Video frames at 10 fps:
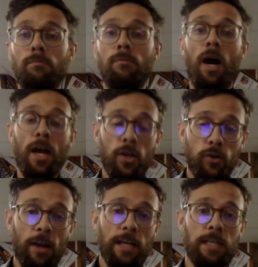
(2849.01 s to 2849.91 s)
higher
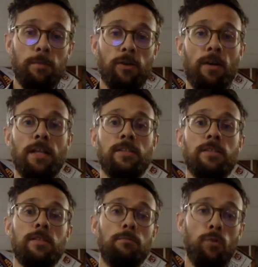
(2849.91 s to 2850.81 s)
your academic
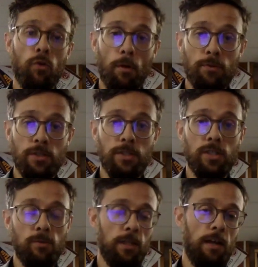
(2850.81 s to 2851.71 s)
grades, the more options that
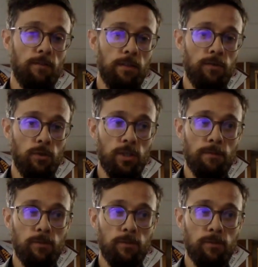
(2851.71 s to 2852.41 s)
you will have in the future.